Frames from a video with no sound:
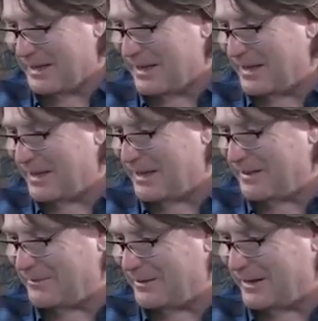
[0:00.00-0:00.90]

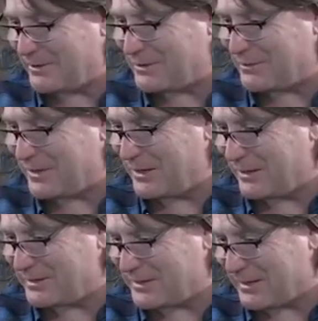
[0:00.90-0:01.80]
What else have we
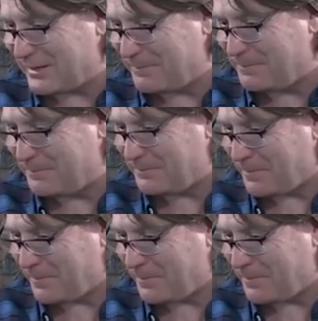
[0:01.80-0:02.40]
got? Janet